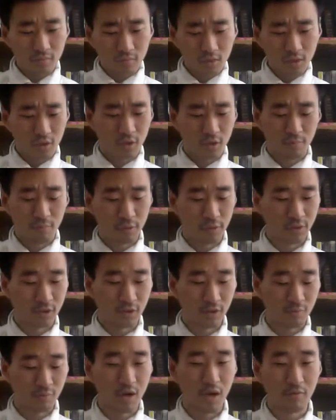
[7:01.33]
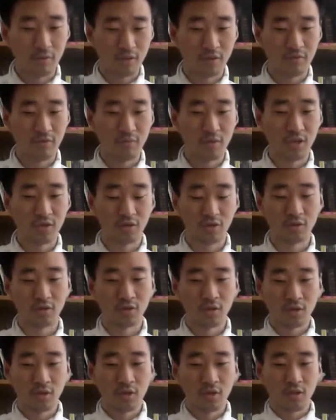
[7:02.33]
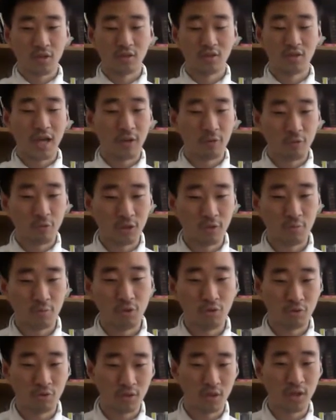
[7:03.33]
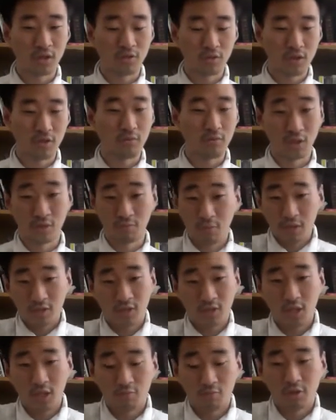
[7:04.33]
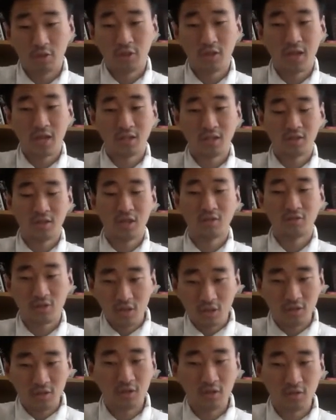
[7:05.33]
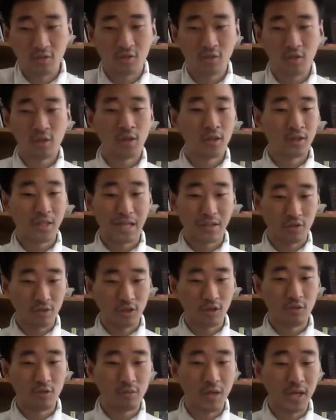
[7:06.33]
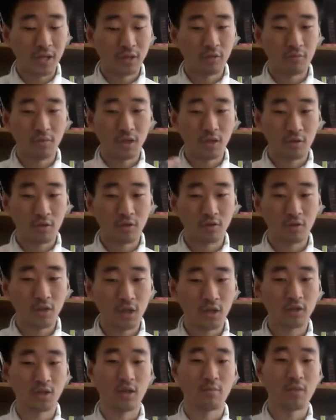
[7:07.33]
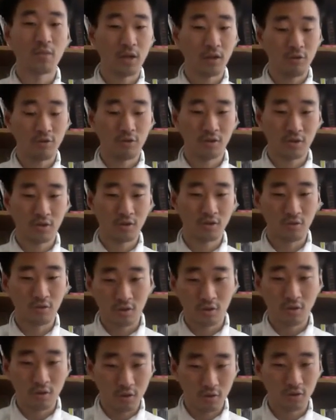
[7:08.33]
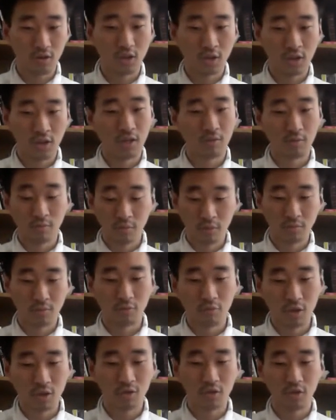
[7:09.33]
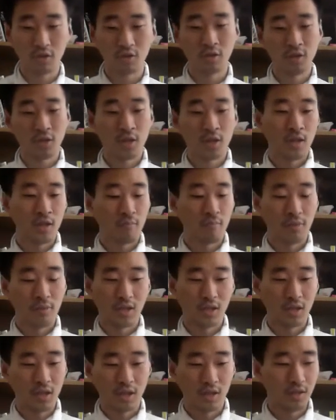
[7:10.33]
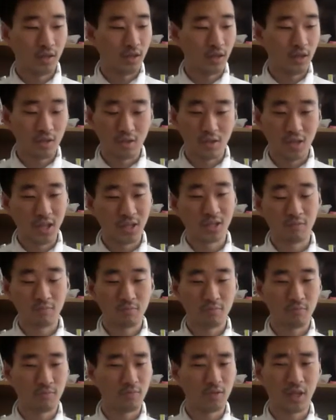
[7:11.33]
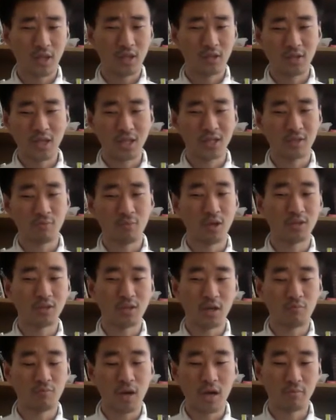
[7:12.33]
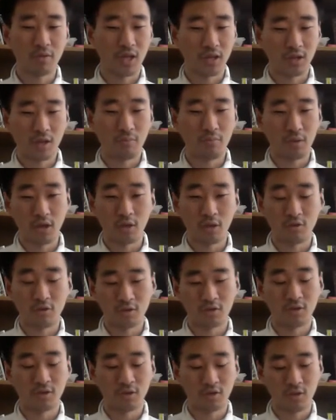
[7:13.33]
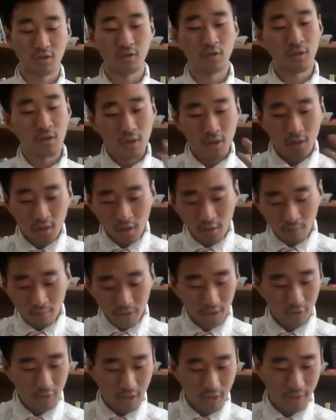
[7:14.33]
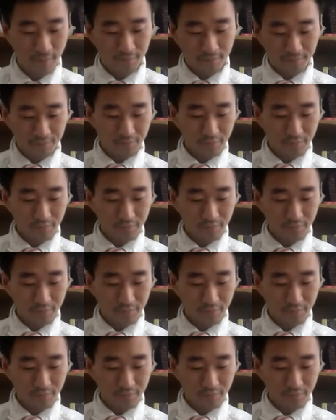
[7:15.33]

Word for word: you know person's private information is not going to be used against them, especially if they're United States citizens. That doesn't apply to me currently because I'm not a U.S. citizen currently. I'm a permanent resident, but in in the next like next month I'll probably end up being a U.S. citizen. But anyway,